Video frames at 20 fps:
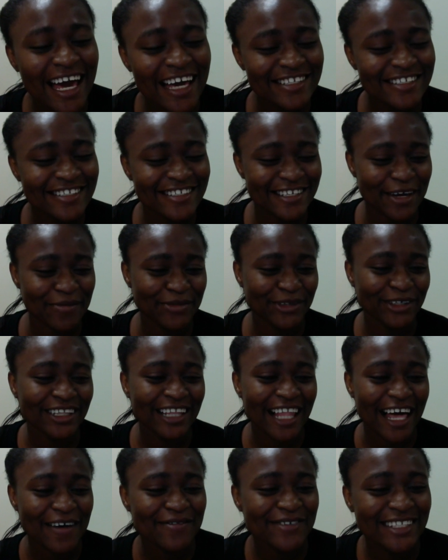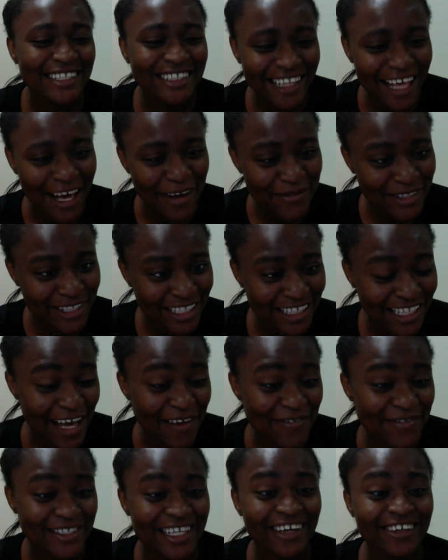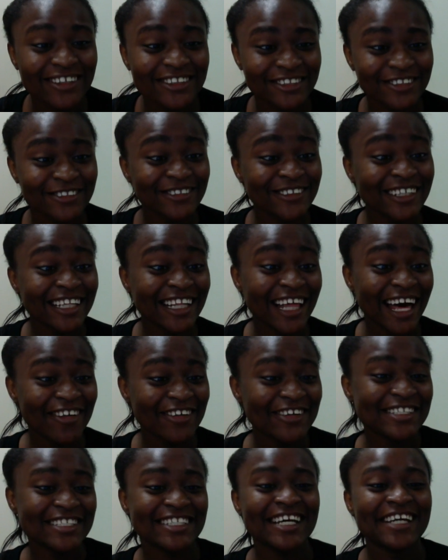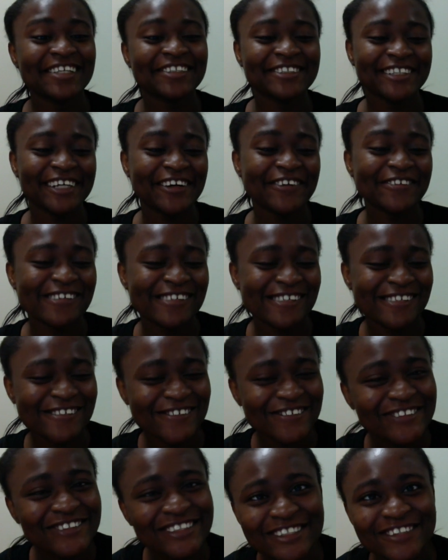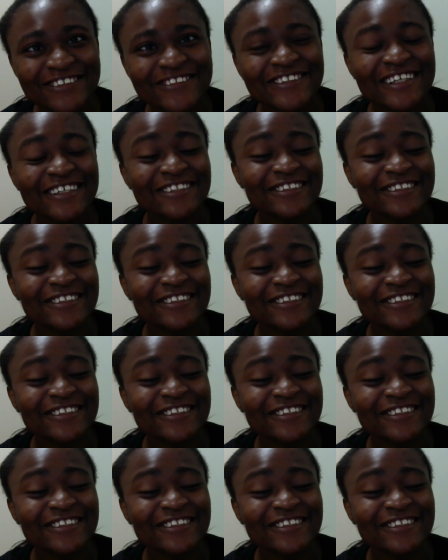I just kept on laughing and laughing and laughing. That was so hilarious and I thought that was so cute.